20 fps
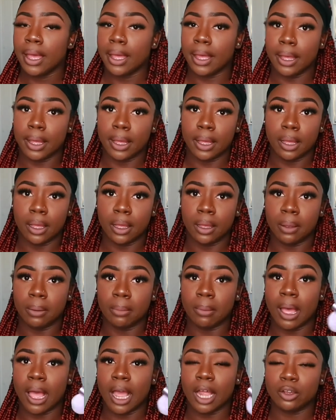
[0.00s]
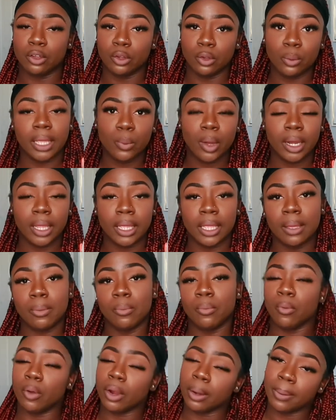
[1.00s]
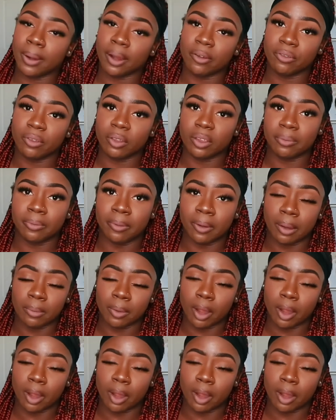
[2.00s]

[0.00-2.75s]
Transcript: um i do want to get more perfumes for